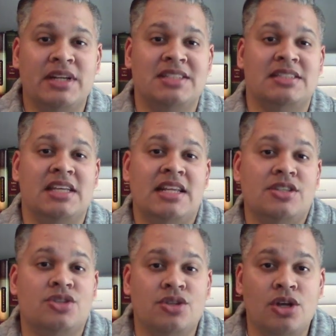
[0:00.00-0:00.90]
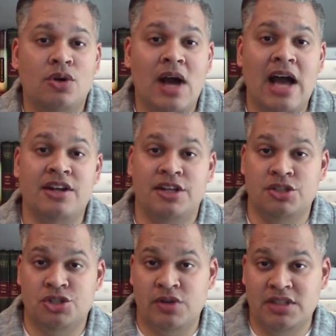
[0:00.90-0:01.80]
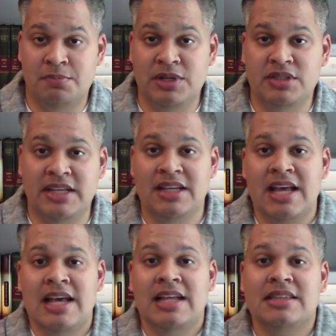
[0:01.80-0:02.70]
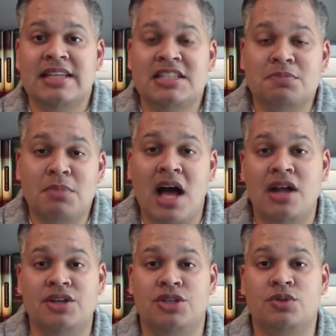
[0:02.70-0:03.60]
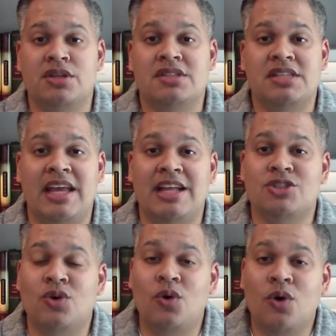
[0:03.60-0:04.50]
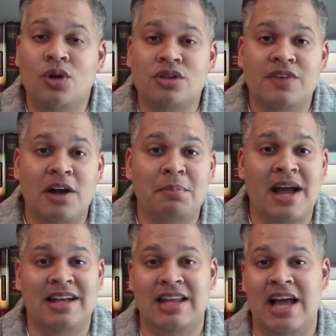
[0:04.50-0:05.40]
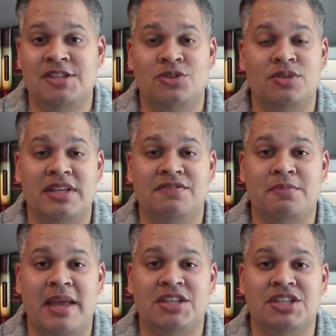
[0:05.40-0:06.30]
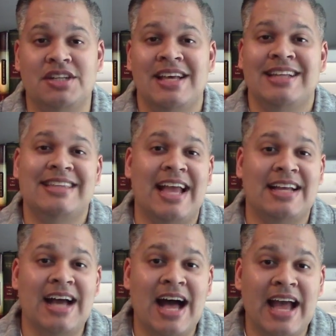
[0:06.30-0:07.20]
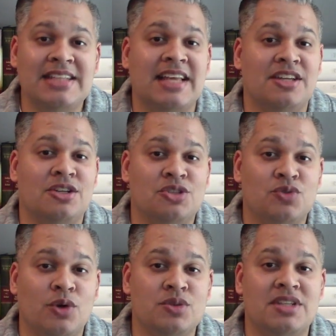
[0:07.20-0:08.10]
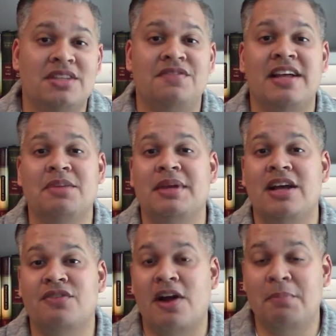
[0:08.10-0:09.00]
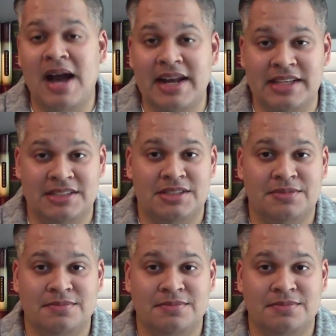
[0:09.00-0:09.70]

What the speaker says: is needed to know how to construct a building, this molecule contains all of our biological information that guides and controls the development of our bodies.